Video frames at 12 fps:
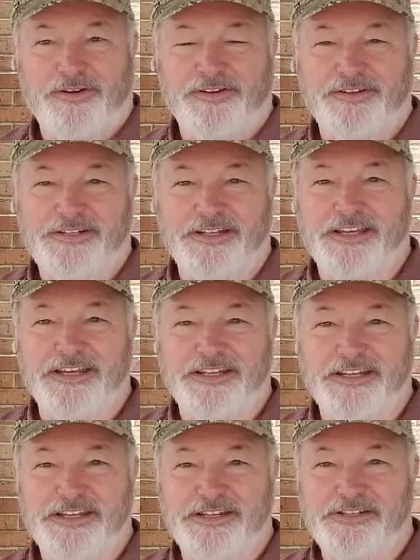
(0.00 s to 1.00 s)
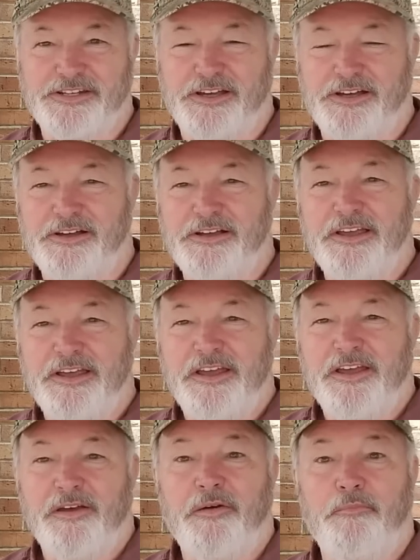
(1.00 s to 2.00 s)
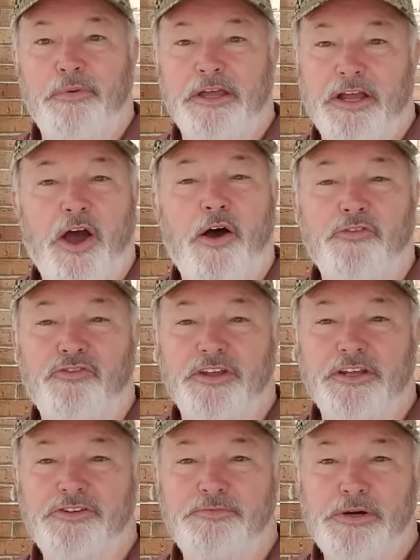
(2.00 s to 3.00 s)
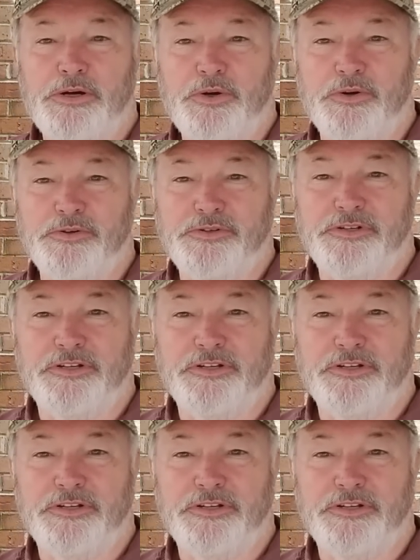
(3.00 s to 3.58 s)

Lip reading: to get these big offset smokers.